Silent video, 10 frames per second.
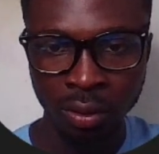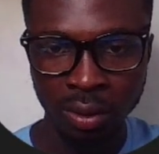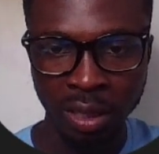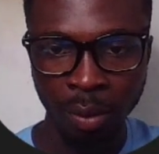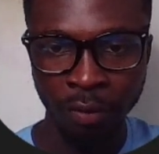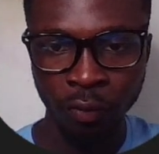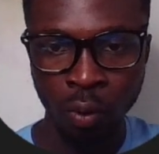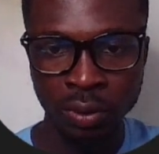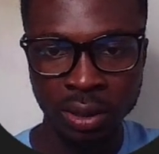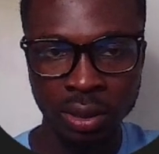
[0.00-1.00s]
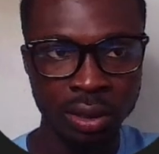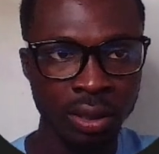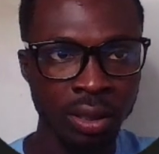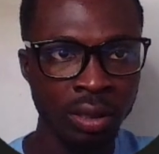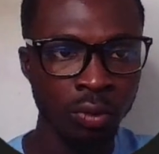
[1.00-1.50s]
Answer will be false.
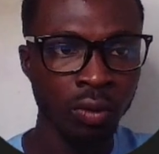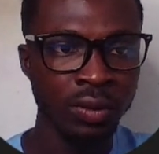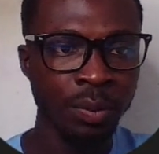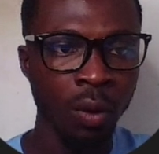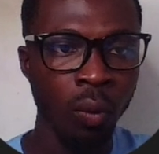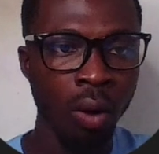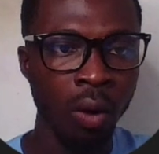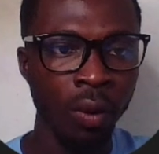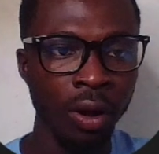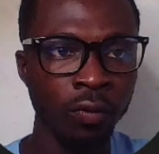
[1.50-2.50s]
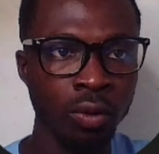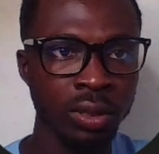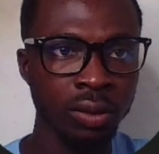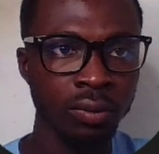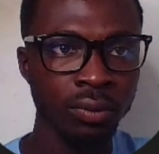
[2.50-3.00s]
Because seba kokoye
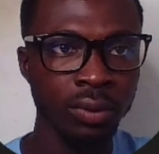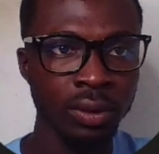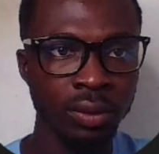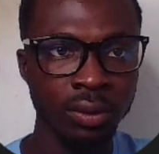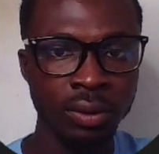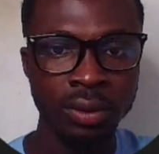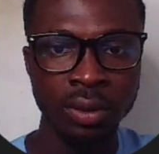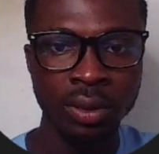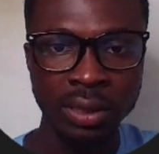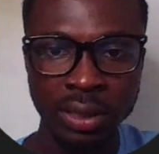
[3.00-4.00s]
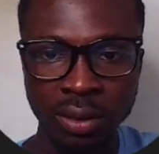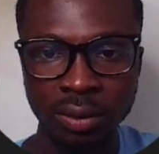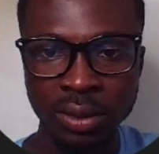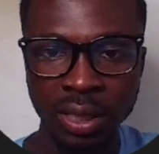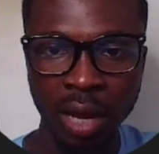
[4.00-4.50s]
false.
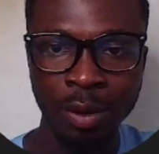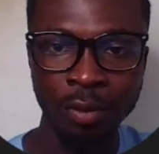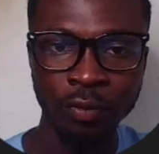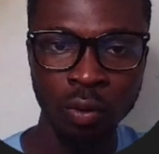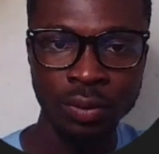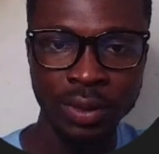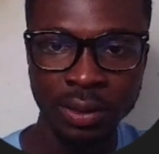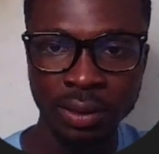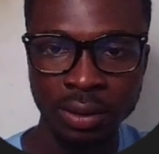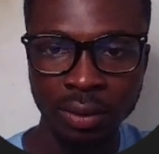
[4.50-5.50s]
Answer will be false.